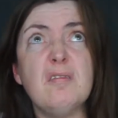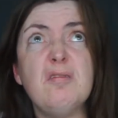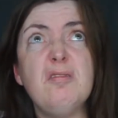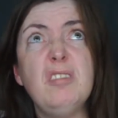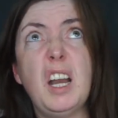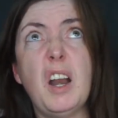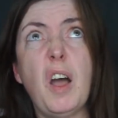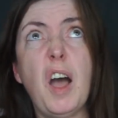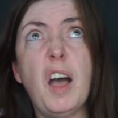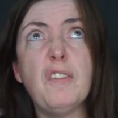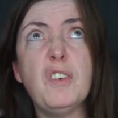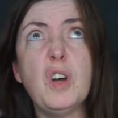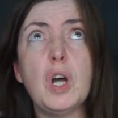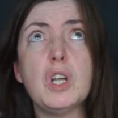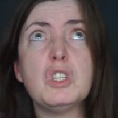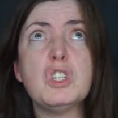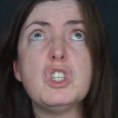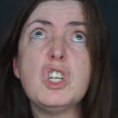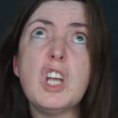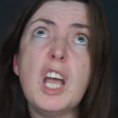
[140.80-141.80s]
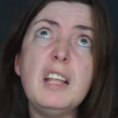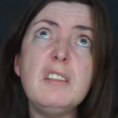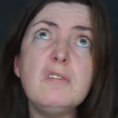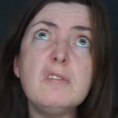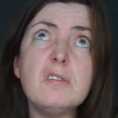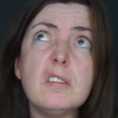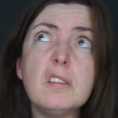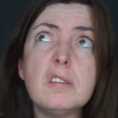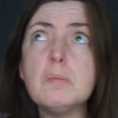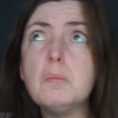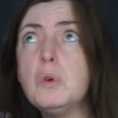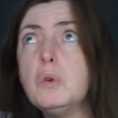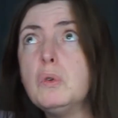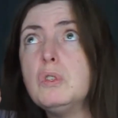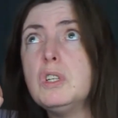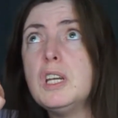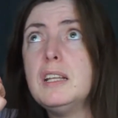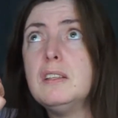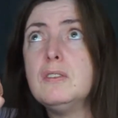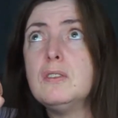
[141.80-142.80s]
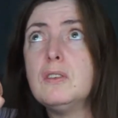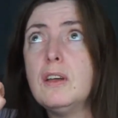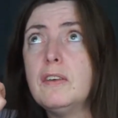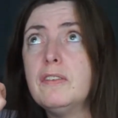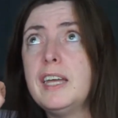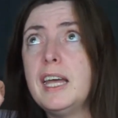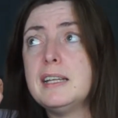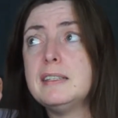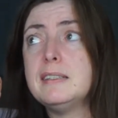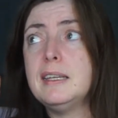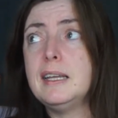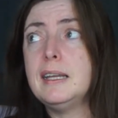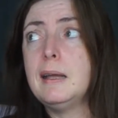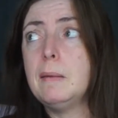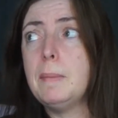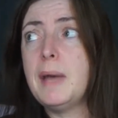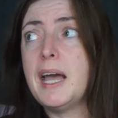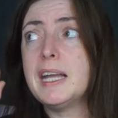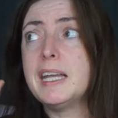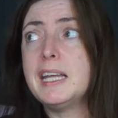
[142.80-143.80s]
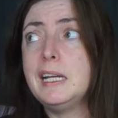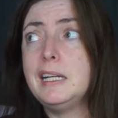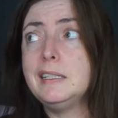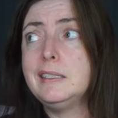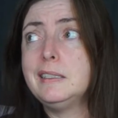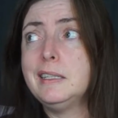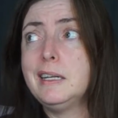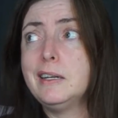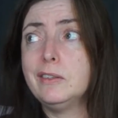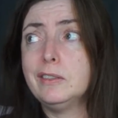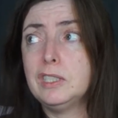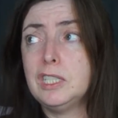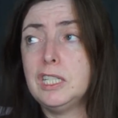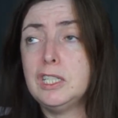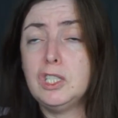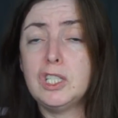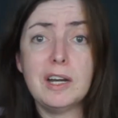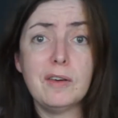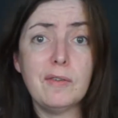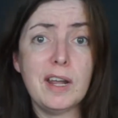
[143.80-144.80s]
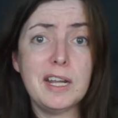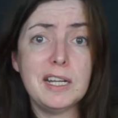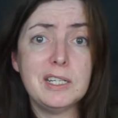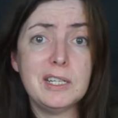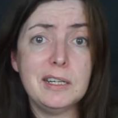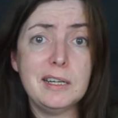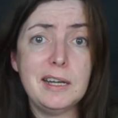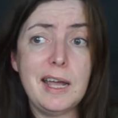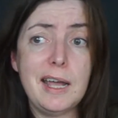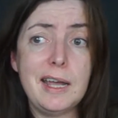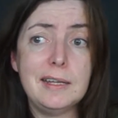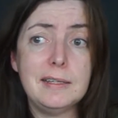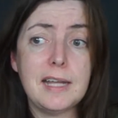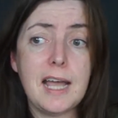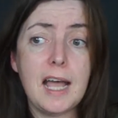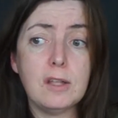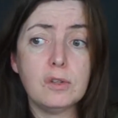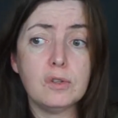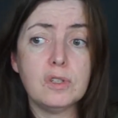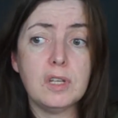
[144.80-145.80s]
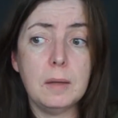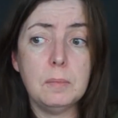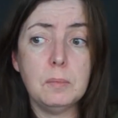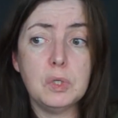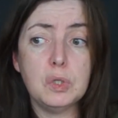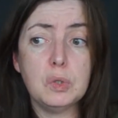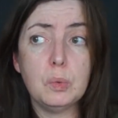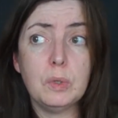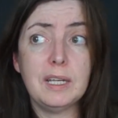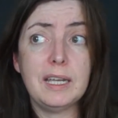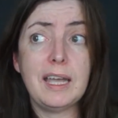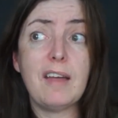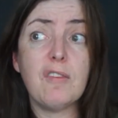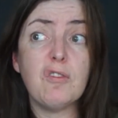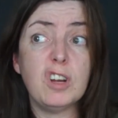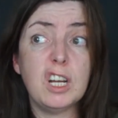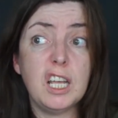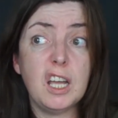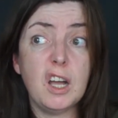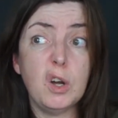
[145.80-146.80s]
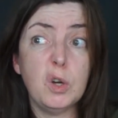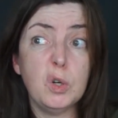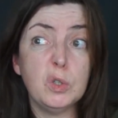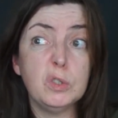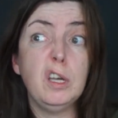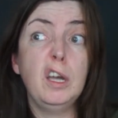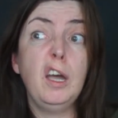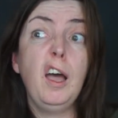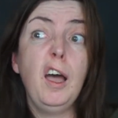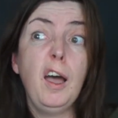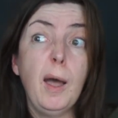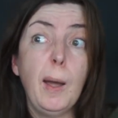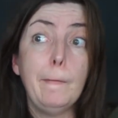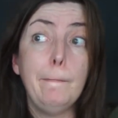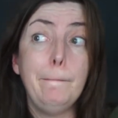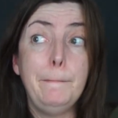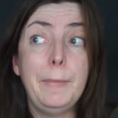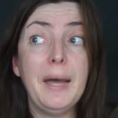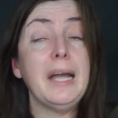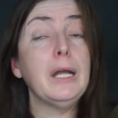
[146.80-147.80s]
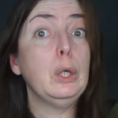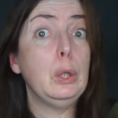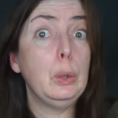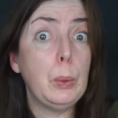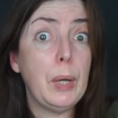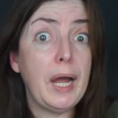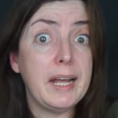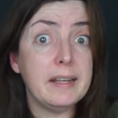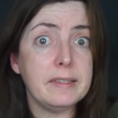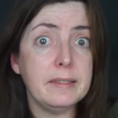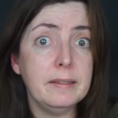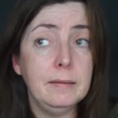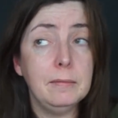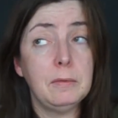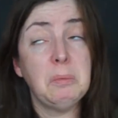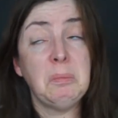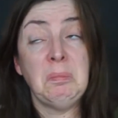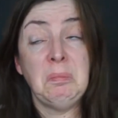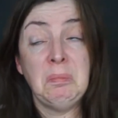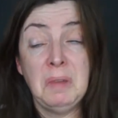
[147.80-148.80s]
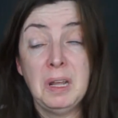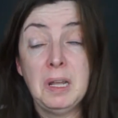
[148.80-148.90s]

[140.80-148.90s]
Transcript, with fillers: yeah, I've got a chance, a small chance of getting macular de degeneration and Alzheimer's when I get really old, but who hasn't?